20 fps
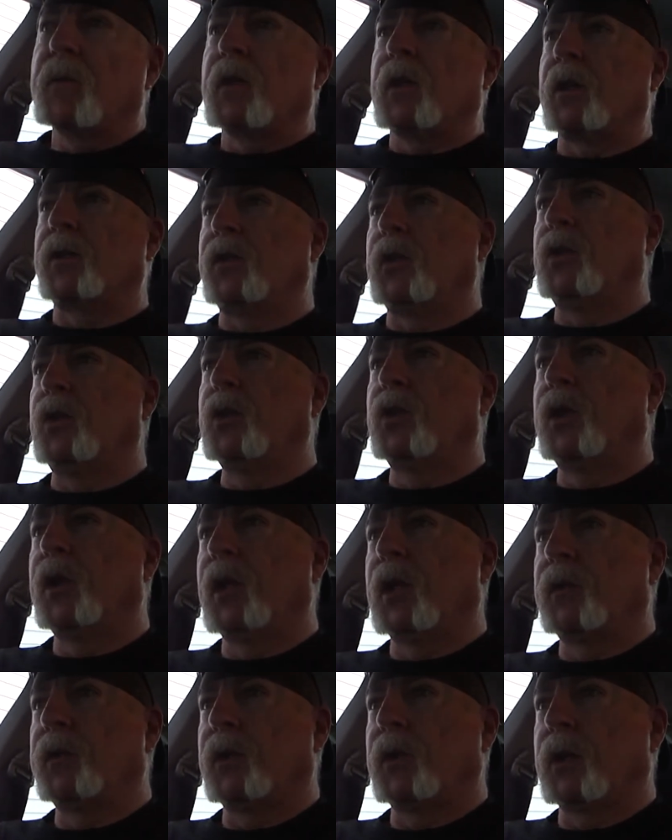If you do
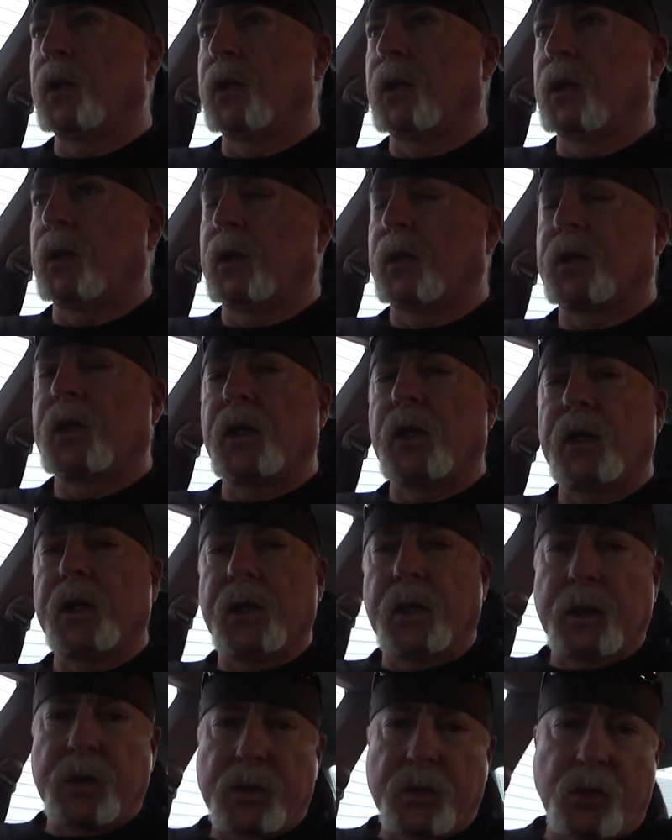have a car that
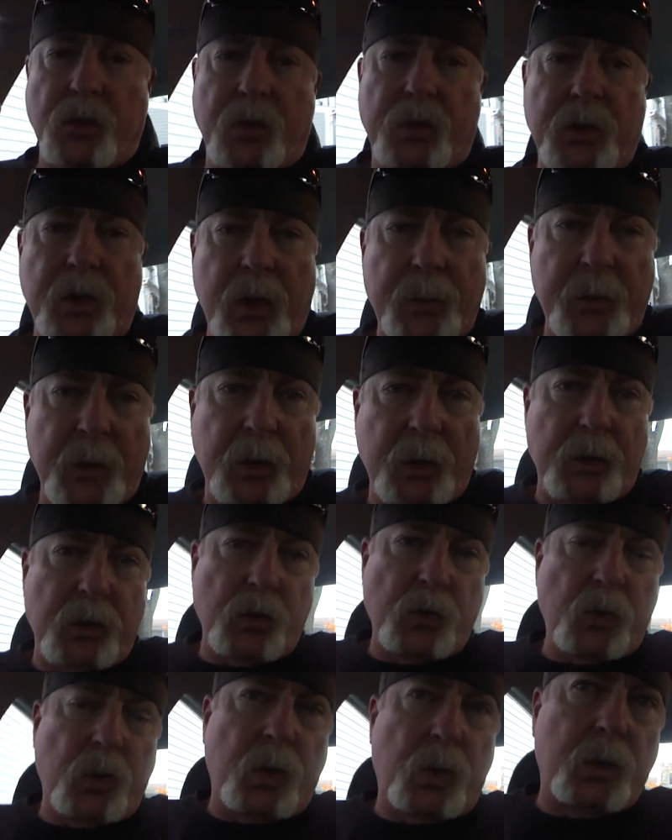has climate
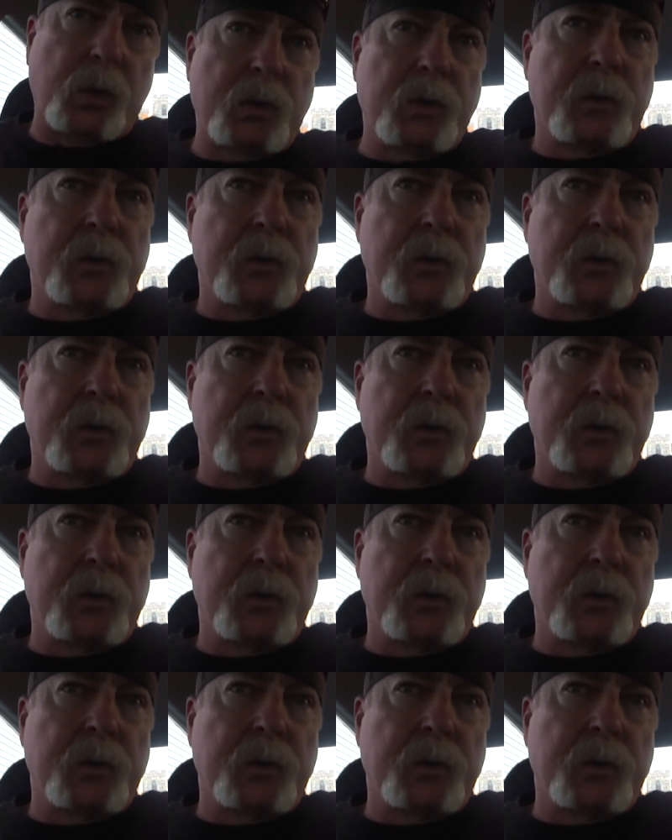control,